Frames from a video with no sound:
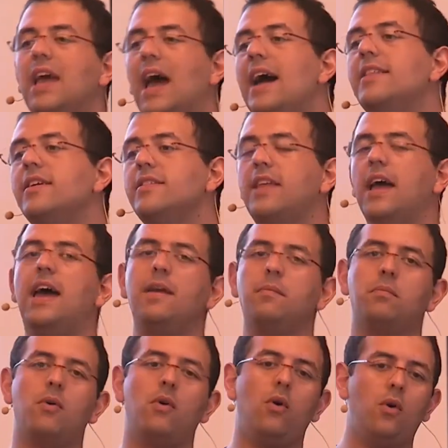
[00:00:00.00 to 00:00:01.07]
other
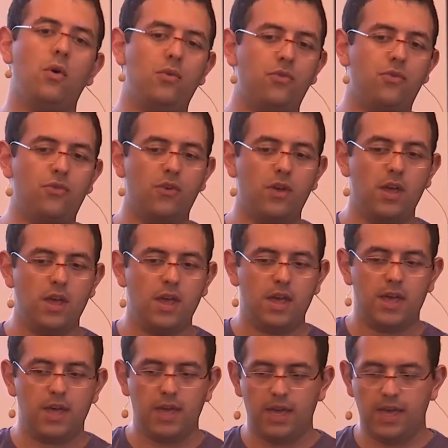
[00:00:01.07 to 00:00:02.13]
type of
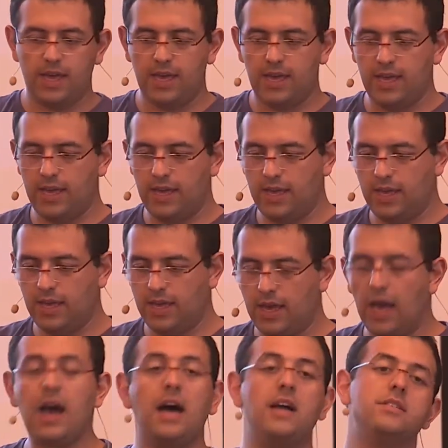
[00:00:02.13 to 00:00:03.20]
a
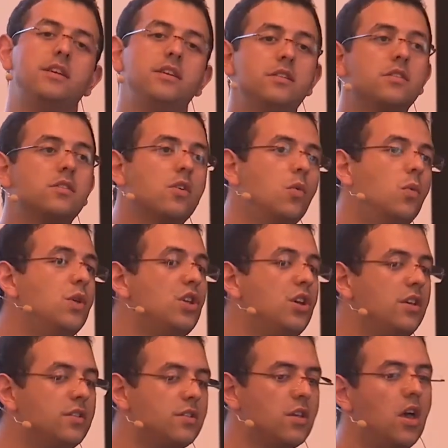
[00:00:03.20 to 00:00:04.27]
hard disk, which
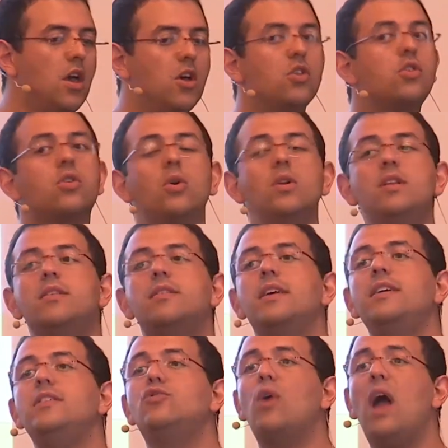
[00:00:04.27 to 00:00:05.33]
is
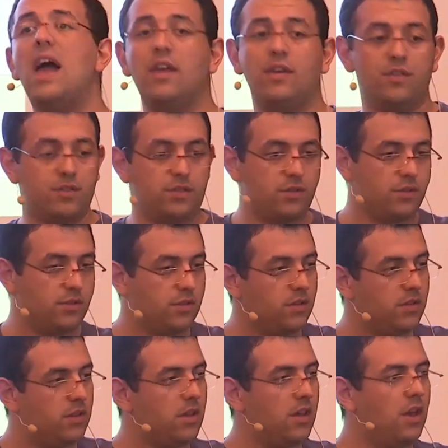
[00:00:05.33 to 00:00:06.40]
solid-state drives.
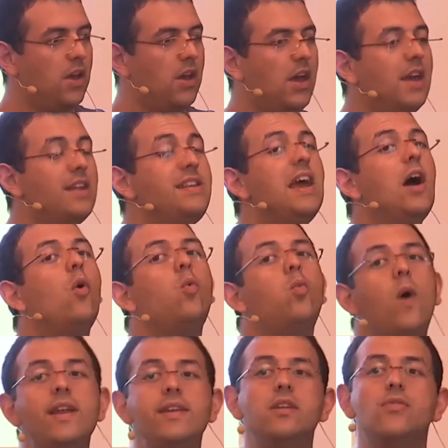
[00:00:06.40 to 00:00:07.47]
They are
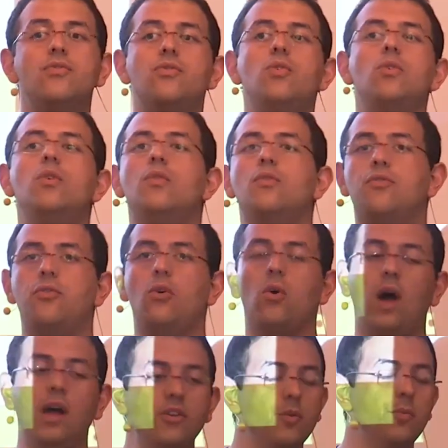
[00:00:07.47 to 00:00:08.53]
wonderful
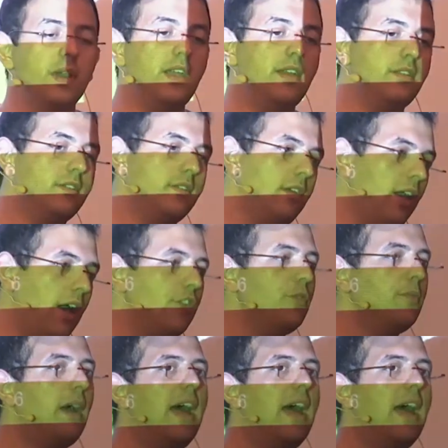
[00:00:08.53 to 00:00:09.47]
for random reads, random